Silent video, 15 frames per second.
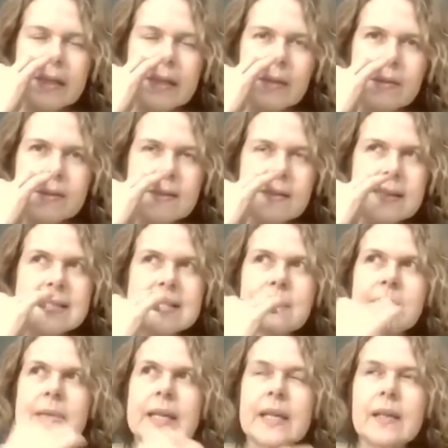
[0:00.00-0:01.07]
also there's
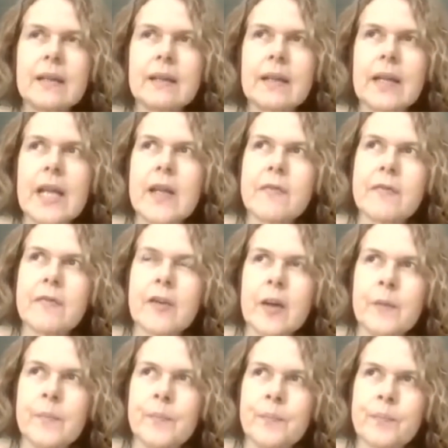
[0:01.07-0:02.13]
something, if
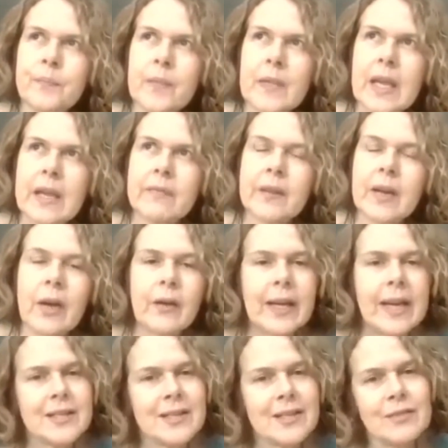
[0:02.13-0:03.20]
a
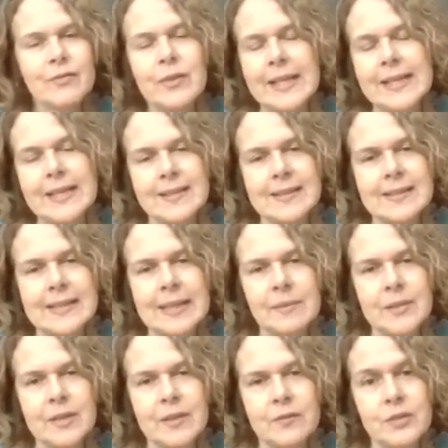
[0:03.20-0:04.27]
location really does seem
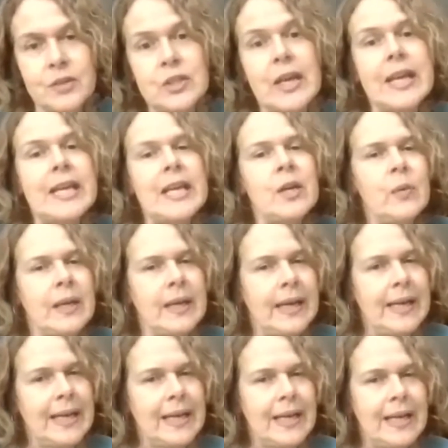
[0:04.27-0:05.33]
sort of genuinely
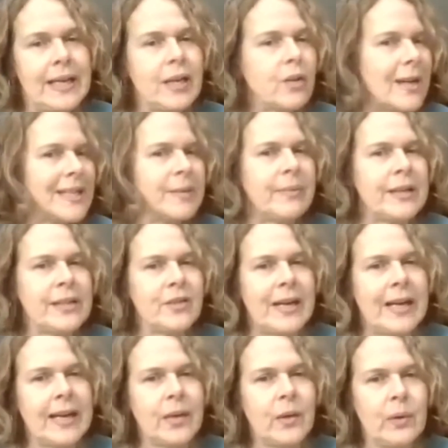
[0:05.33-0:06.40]
incredibly
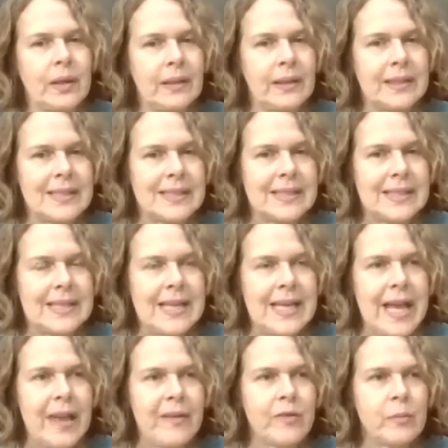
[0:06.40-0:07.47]
tranquil and
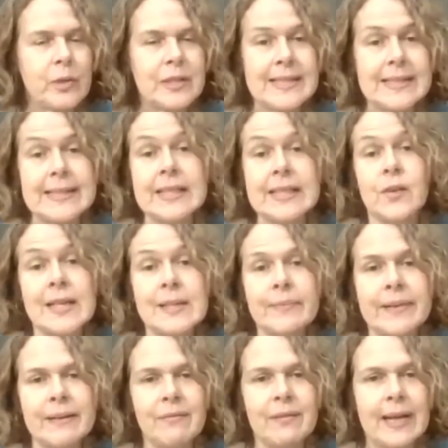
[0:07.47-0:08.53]
everybody's
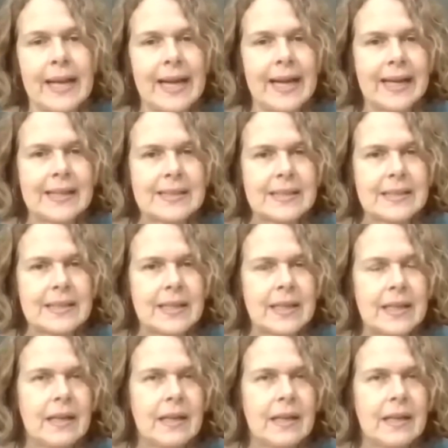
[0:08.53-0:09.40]
incredibly relaxed,